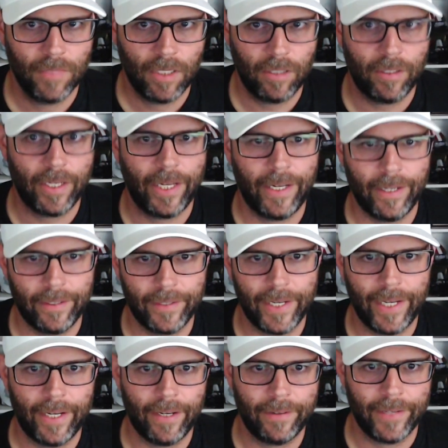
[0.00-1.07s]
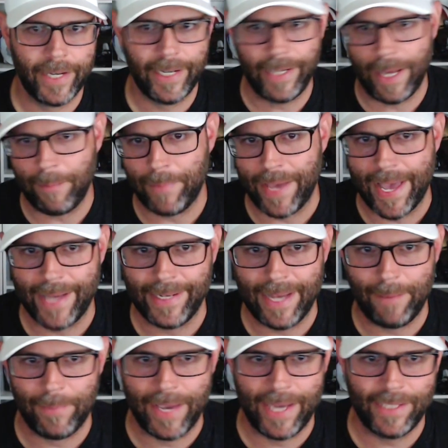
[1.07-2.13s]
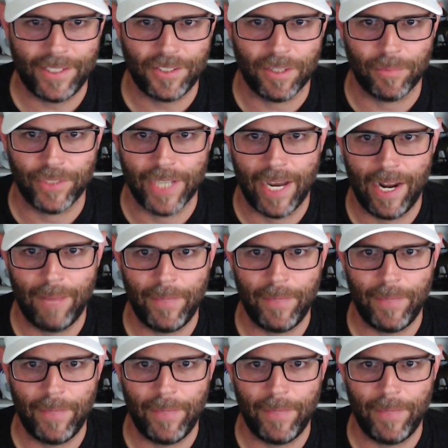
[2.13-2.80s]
All right, all right, all right. Not bad, not bad. It's a jump shot.